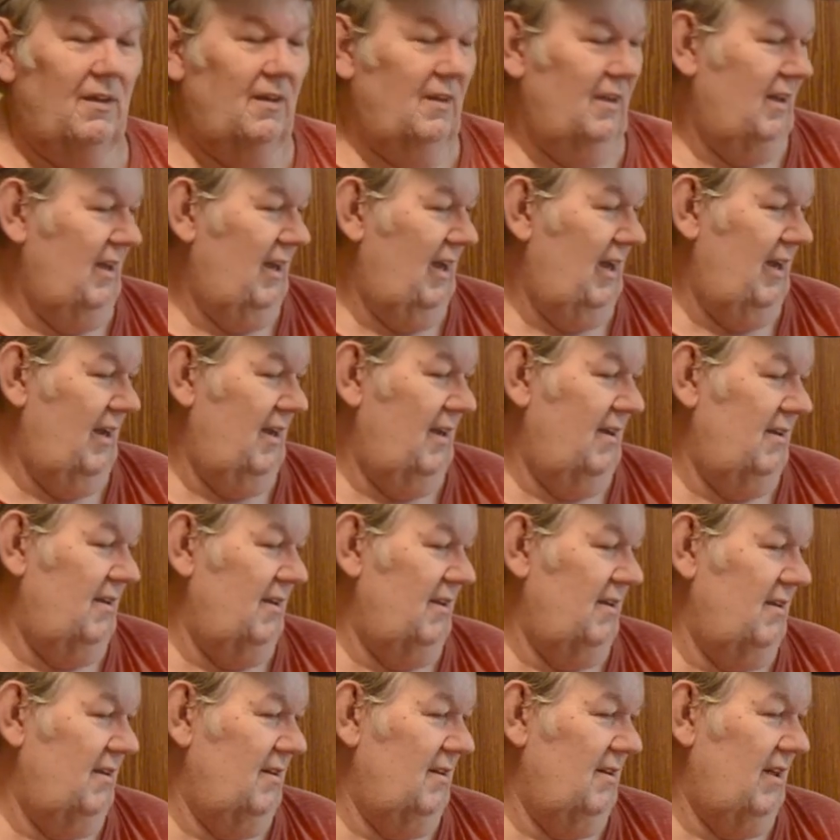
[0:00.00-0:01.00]
And
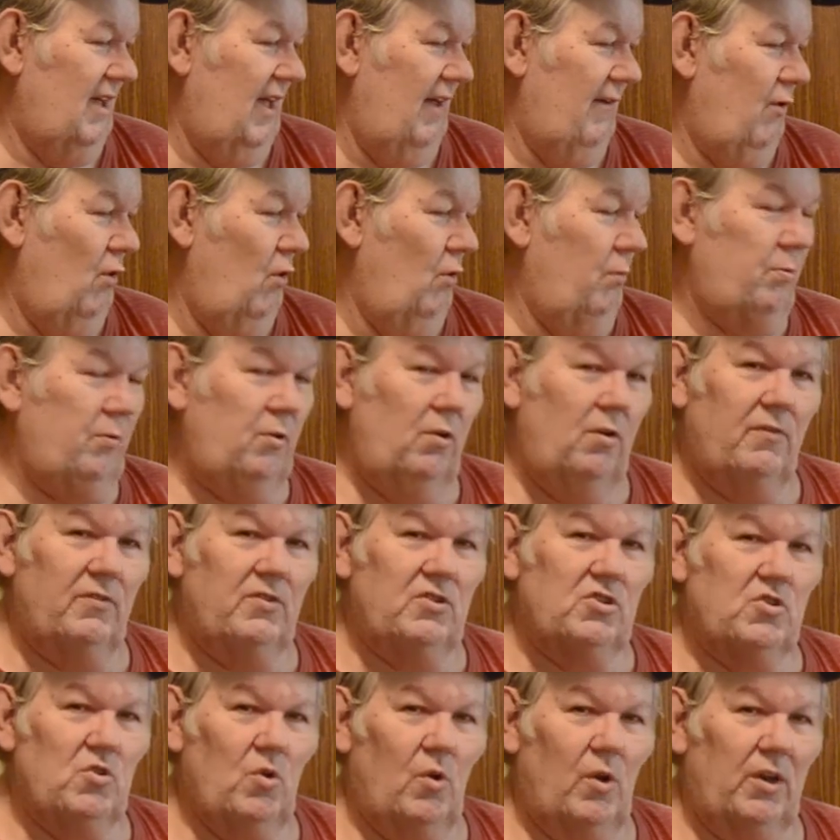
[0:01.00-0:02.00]
I hope you've
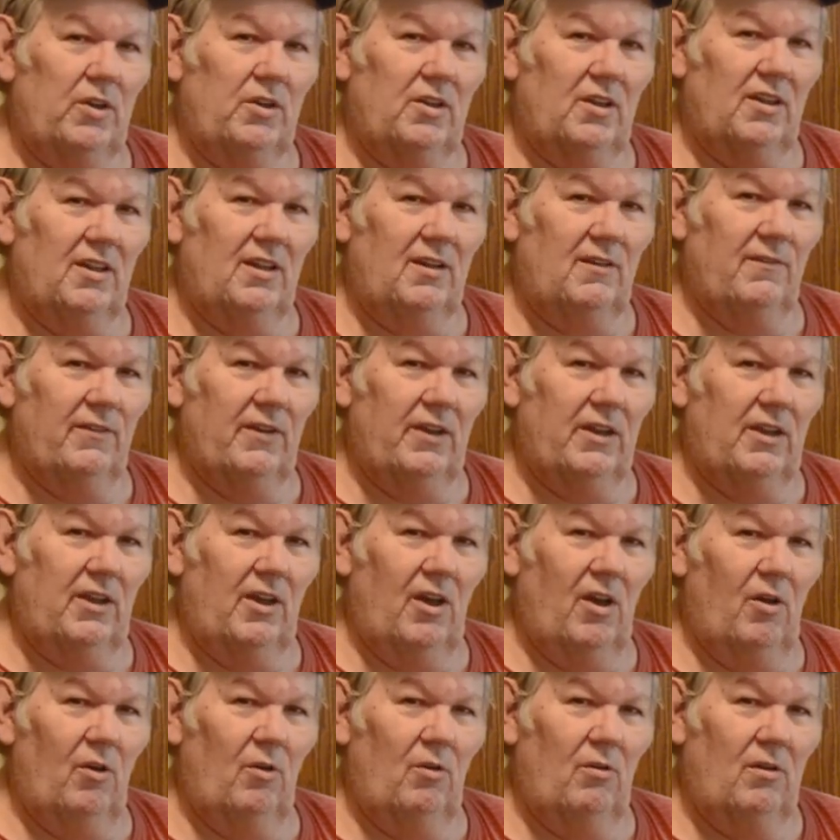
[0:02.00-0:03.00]
enjoyed the little
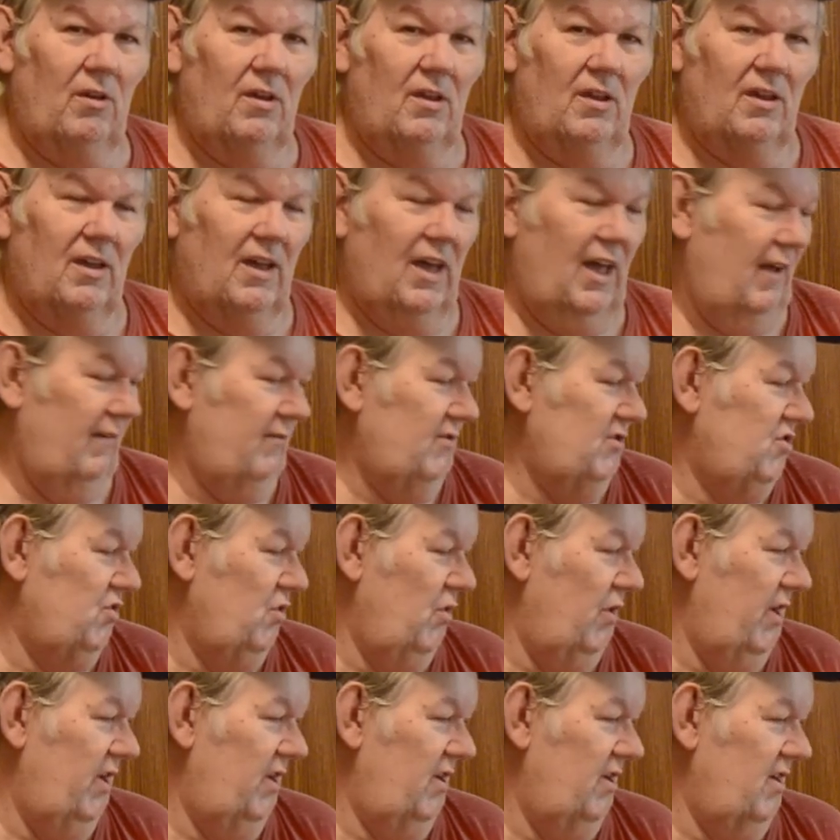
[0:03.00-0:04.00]
video. I've
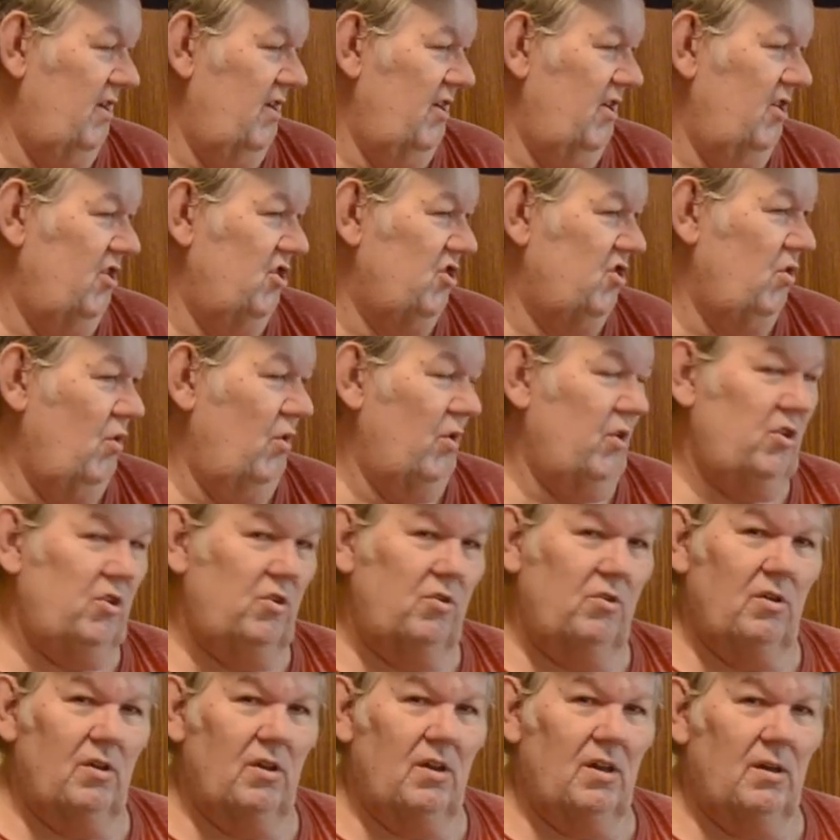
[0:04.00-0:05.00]
enjoyed showing
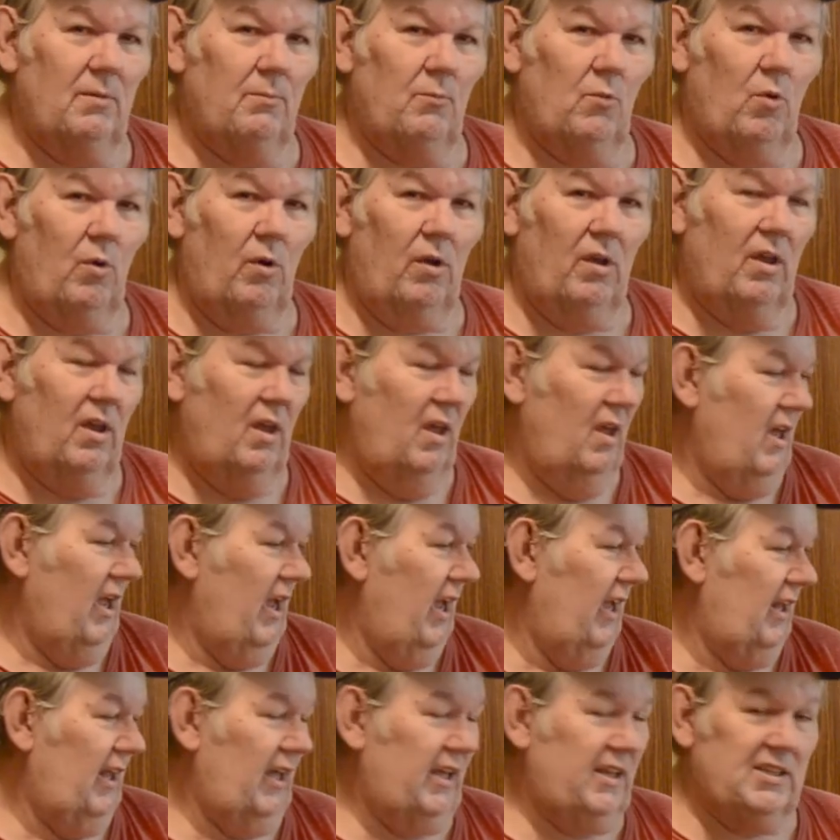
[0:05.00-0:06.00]
you more.
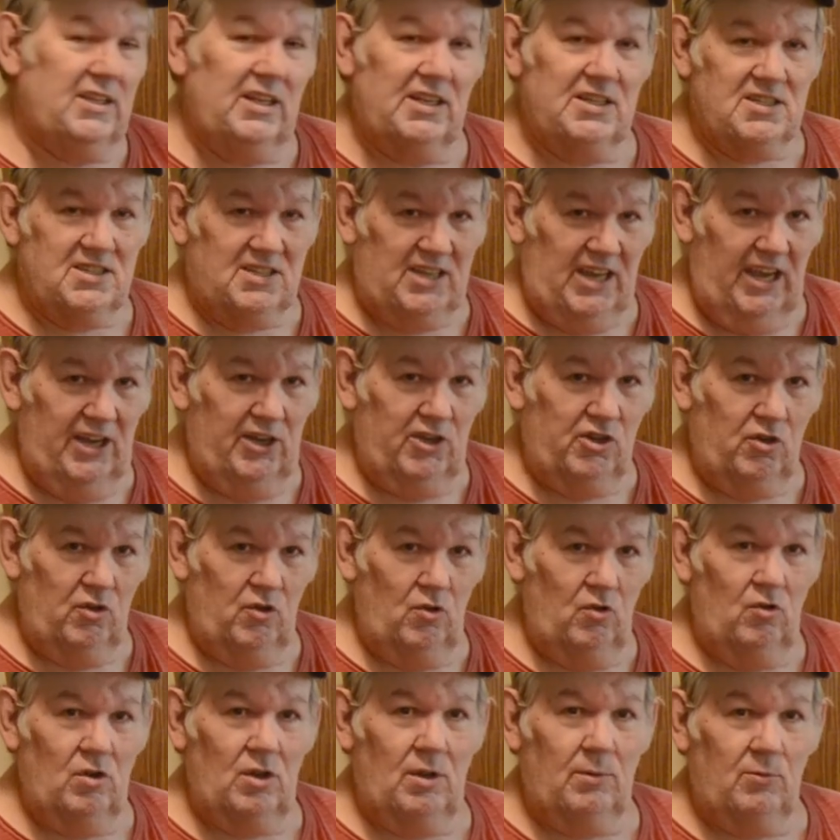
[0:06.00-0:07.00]
And like I said, stay
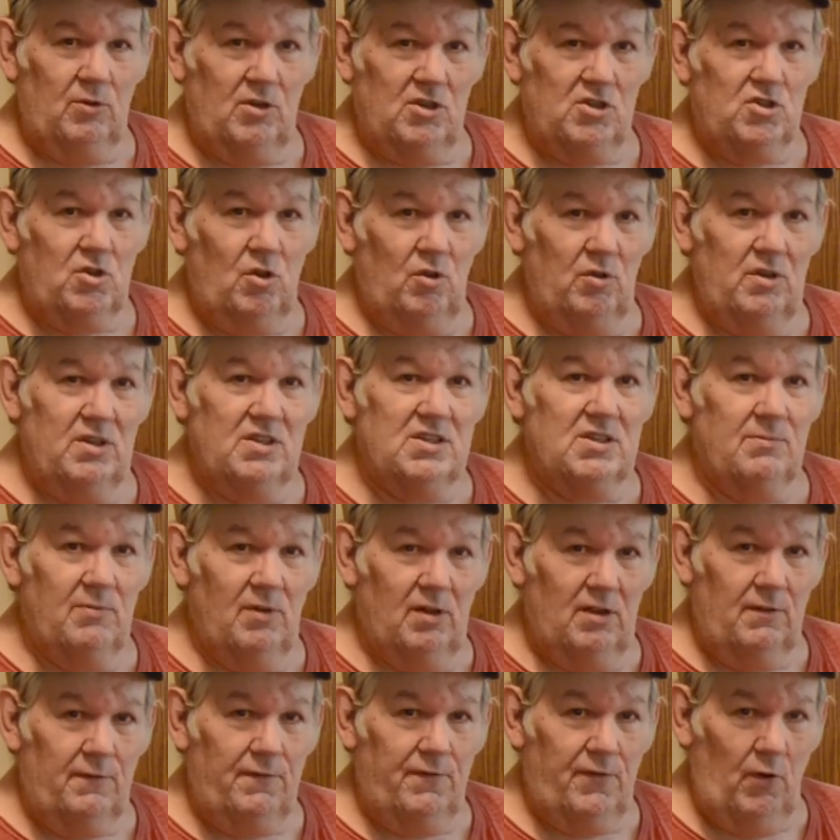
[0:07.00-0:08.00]
tuned. I want to show you some
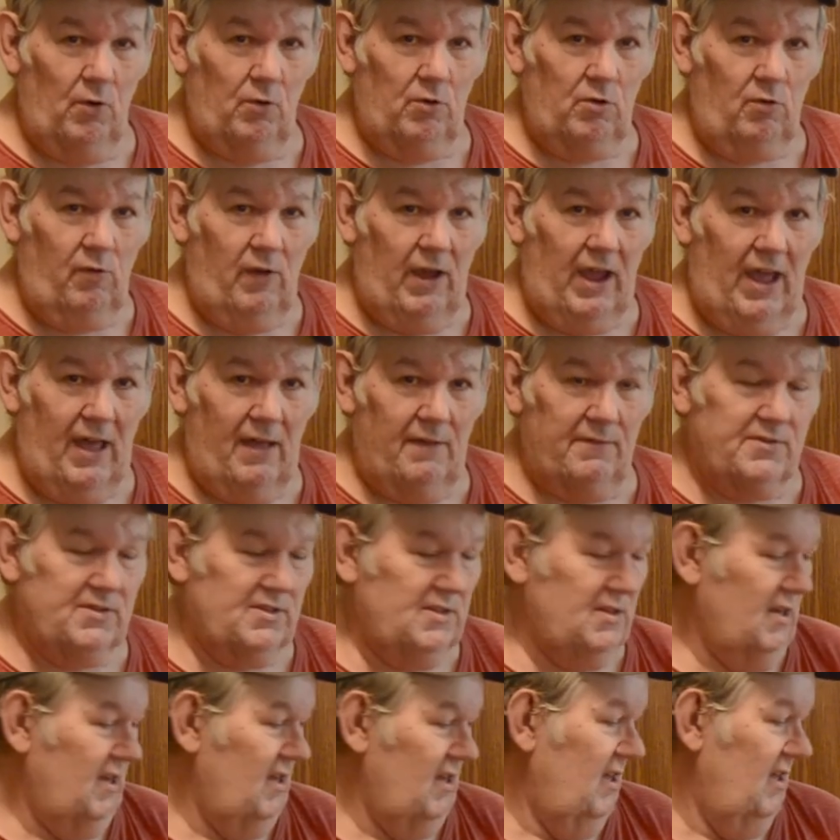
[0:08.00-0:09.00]
other
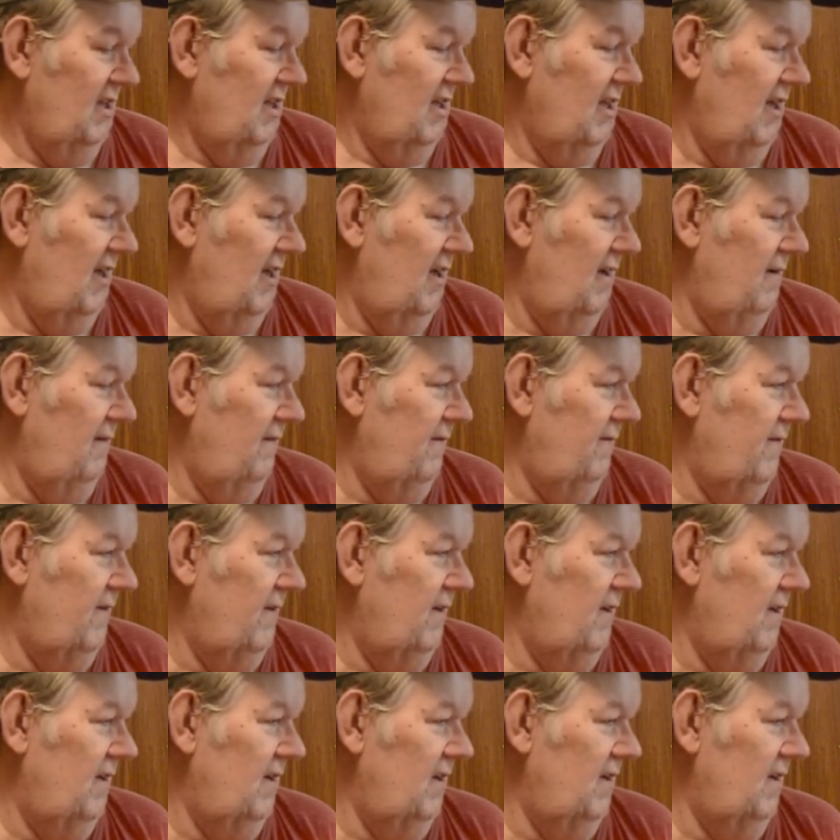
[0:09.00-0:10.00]
photographs of
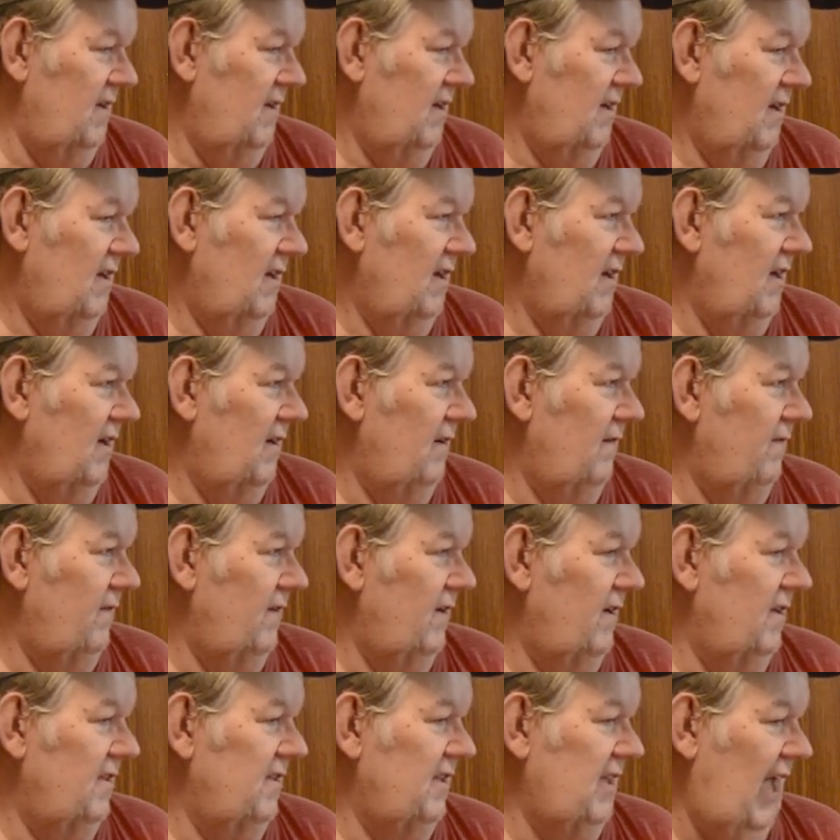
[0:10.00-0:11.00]

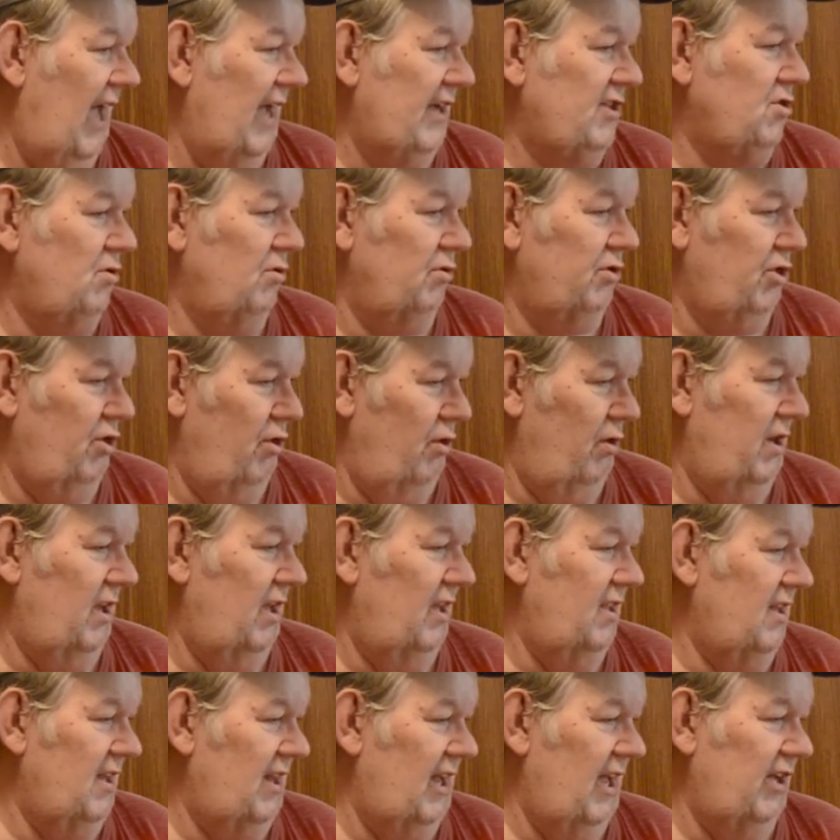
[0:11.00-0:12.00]
the actual
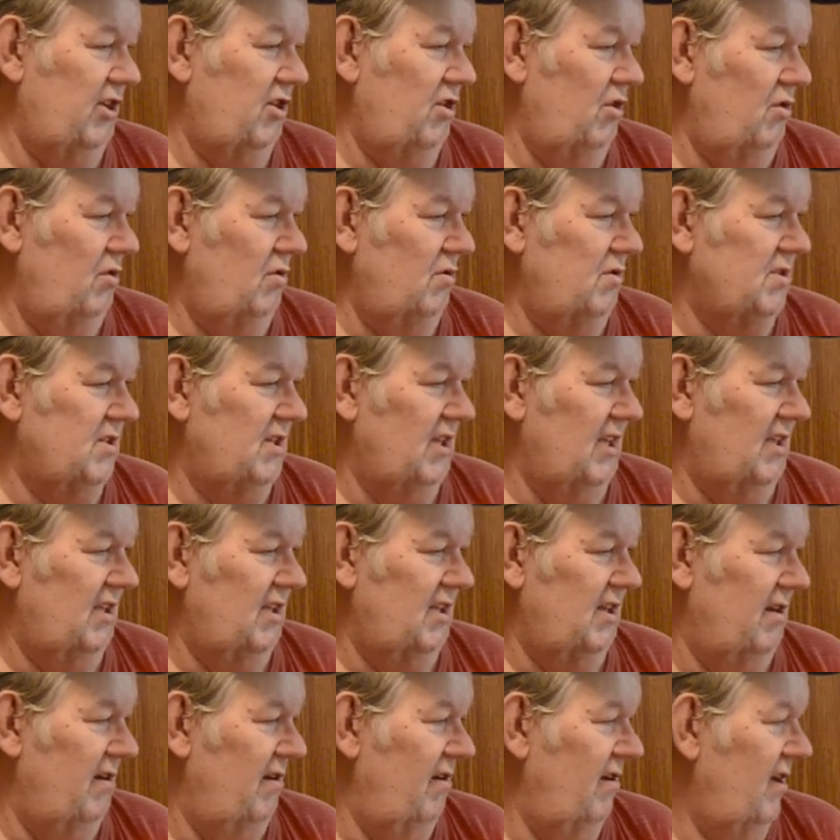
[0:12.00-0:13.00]
turkey that I used in
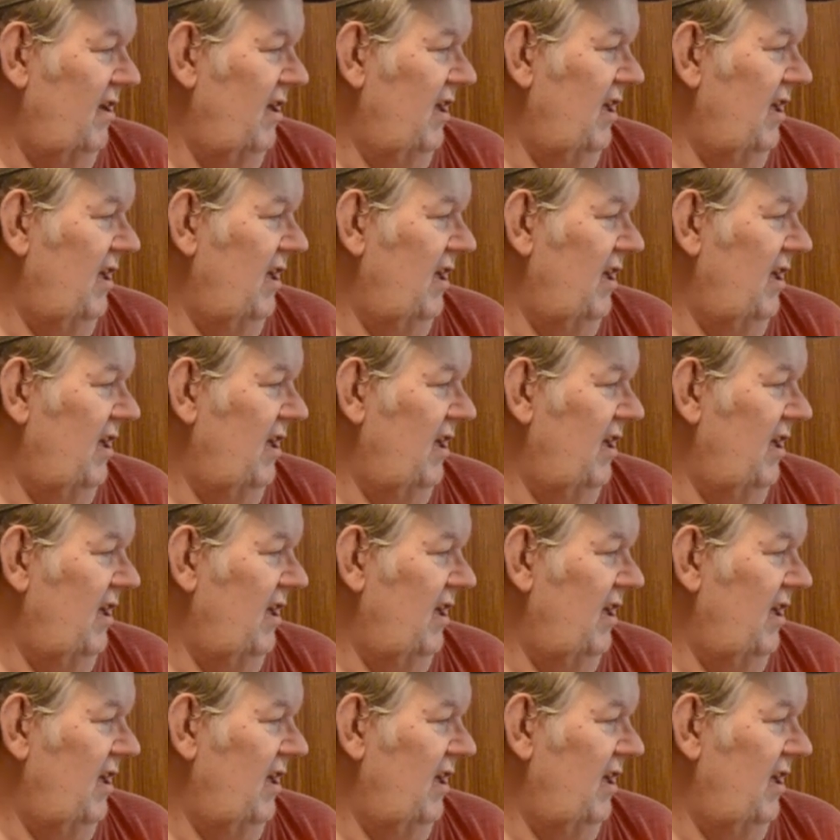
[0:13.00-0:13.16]
there.